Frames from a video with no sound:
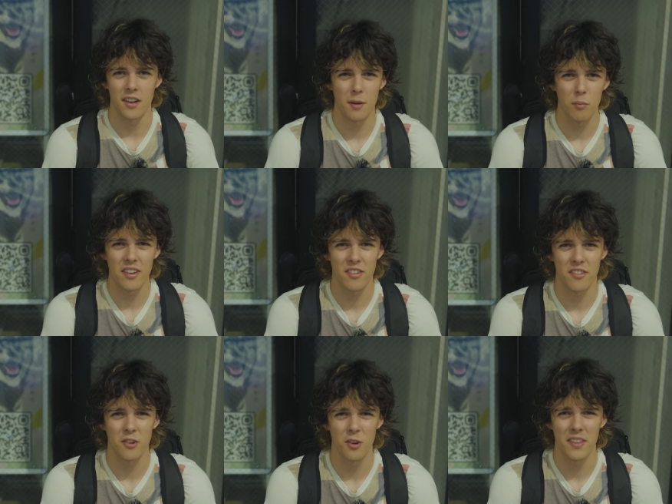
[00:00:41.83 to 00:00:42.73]
God bless your
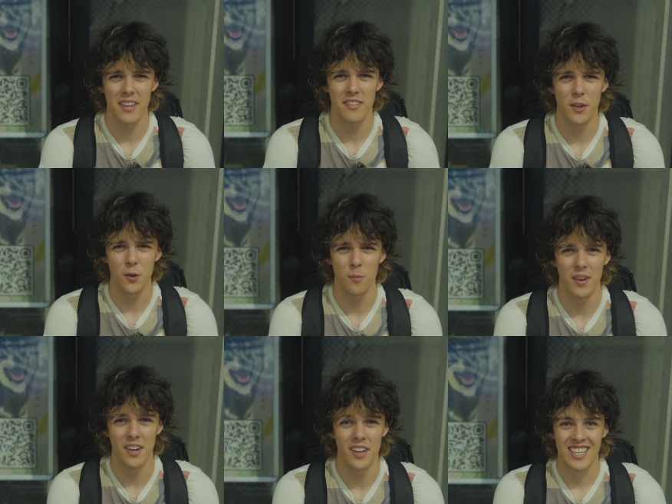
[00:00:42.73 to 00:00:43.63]
soul if that's you,
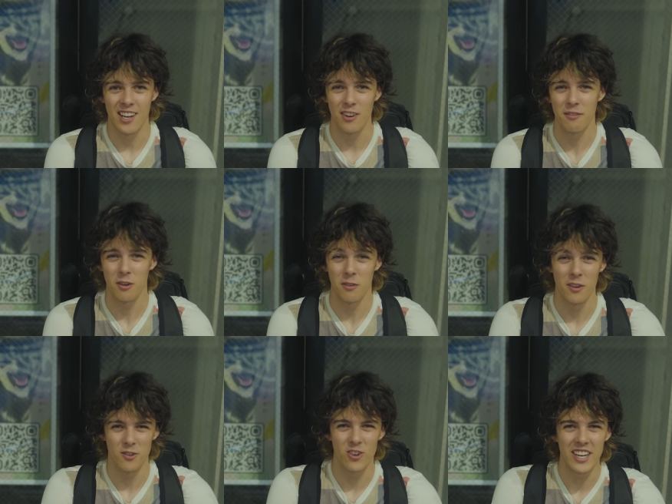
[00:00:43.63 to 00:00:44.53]
but you're in for a
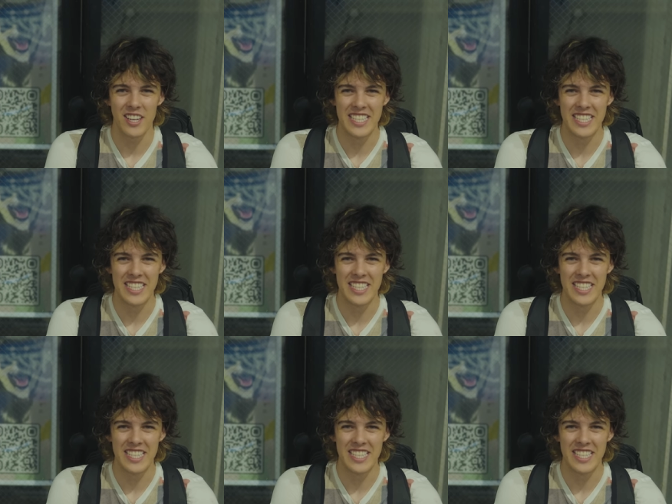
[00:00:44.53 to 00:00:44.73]
real treat.